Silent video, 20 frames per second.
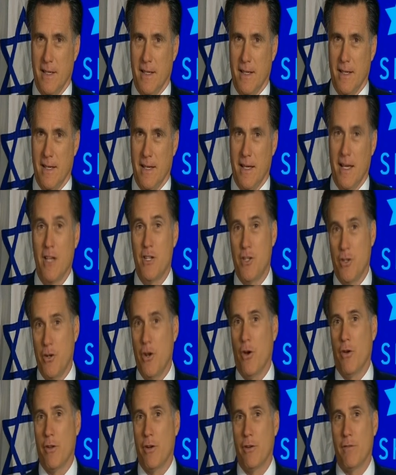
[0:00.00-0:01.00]
As you
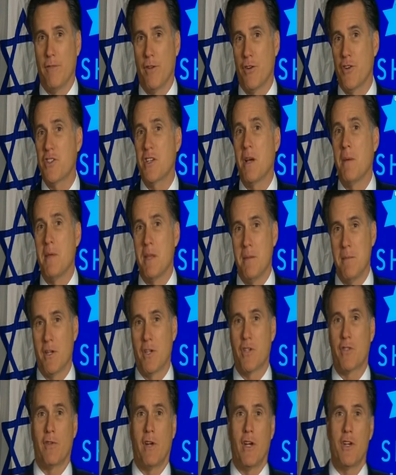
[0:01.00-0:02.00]
know, there's some in the
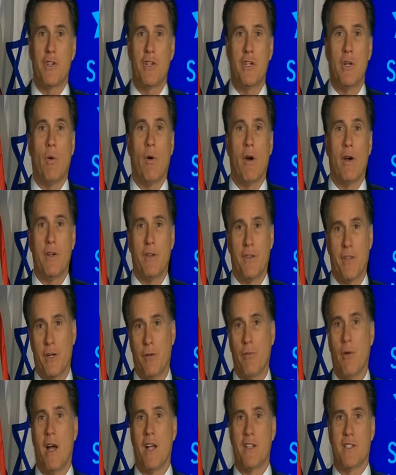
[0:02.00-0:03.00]
administration who argue that
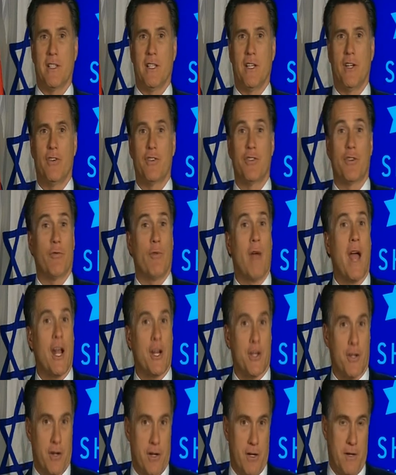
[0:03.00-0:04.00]
Iran's leaders are
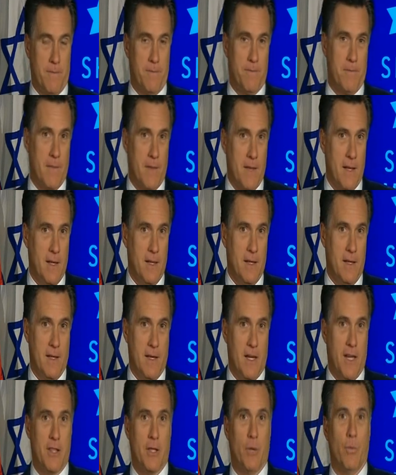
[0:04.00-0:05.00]
rational
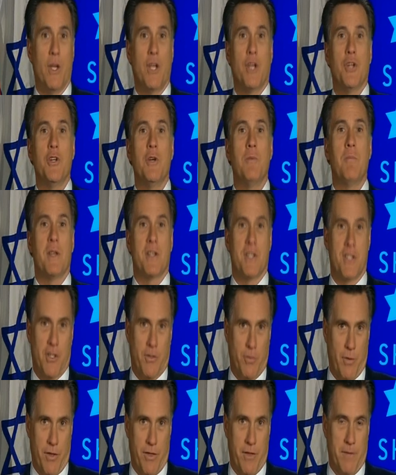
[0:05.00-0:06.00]
and that we can do business
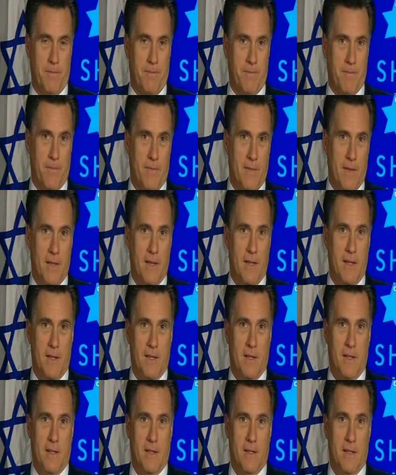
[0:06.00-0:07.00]
with them.
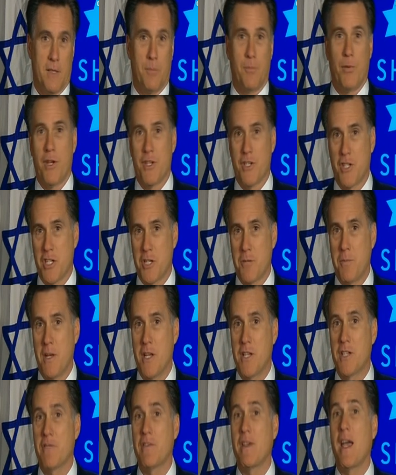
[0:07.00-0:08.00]
The president
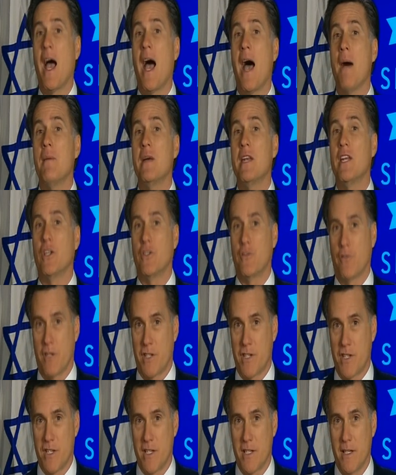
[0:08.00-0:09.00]
speaks of common
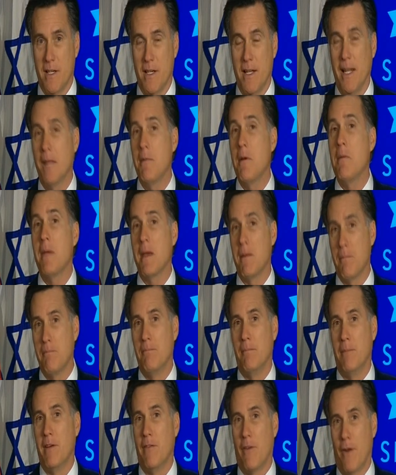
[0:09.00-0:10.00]
interests. Let me
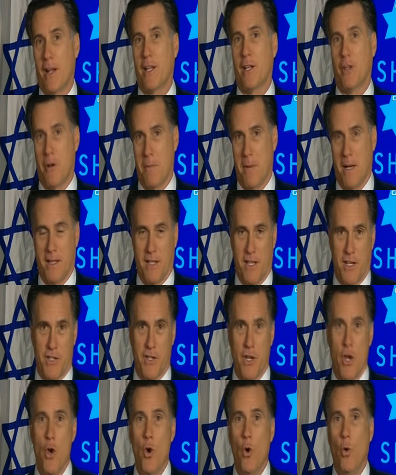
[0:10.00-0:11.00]
be very clear about this.
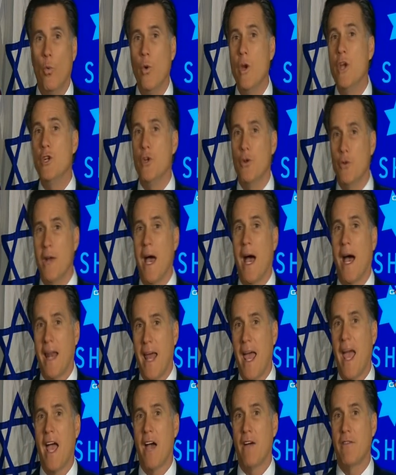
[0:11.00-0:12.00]
We do not
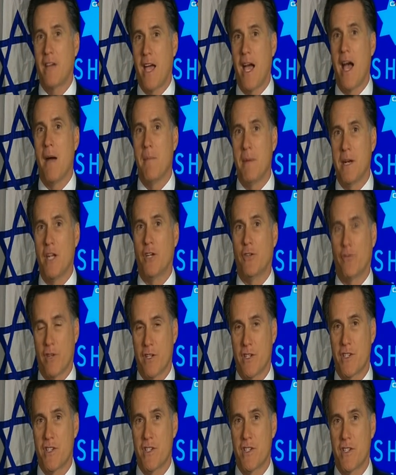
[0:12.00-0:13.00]
have common
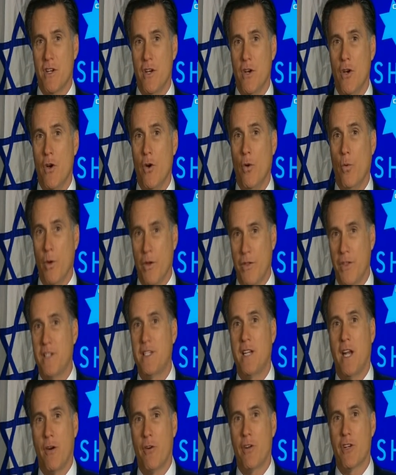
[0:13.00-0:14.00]
interests with a
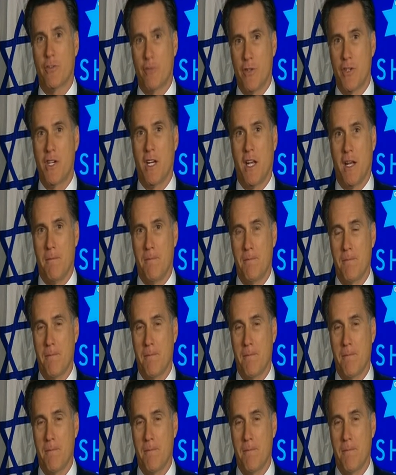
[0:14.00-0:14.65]
terrorist regime.